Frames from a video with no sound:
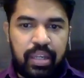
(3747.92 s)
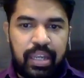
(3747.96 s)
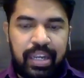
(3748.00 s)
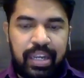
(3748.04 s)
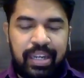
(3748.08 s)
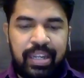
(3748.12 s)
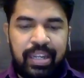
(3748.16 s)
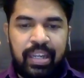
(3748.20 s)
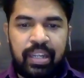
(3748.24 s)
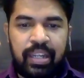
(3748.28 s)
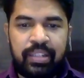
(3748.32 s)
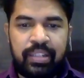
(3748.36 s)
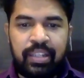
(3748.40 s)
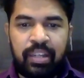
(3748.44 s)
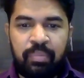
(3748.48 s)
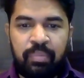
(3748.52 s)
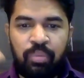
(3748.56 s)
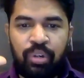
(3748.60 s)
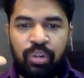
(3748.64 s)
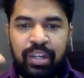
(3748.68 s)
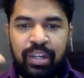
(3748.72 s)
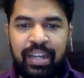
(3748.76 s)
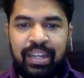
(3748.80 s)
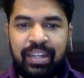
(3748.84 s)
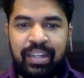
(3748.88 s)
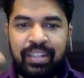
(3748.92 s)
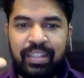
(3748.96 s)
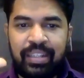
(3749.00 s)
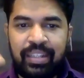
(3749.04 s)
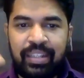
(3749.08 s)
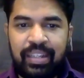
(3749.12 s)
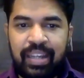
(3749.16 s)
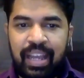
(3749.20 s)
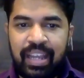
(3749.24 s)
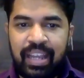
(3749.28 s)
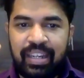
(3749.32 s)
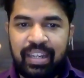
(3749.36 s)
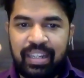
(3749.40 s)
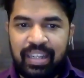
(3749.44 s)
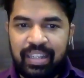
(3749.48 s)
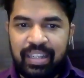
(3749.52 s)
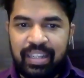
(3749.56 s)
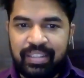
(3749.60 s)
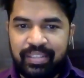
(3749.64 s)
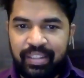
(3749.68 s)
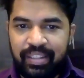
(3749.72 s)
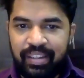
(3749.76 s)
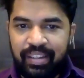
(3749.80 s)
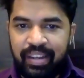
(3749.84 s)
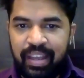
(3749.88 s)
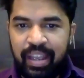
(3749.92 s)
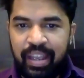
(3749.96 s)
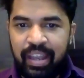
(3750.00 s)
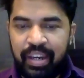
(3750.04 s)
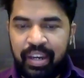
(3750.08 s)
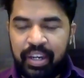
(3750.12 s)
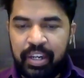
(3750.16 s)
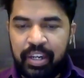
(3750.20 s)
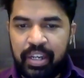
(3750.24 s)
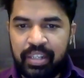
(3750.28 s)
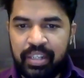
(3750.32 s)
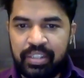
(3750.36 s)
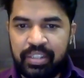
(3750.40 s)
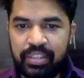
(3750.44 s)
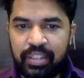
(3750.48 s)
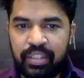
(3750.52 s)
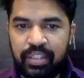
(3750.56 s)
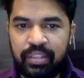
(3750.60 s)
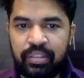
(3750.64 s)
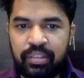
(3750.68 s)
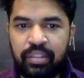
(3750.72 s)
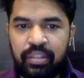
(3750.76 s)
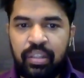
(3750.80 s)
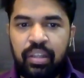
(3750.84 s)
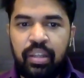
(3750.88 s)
Any other modality like laser, hair reduction,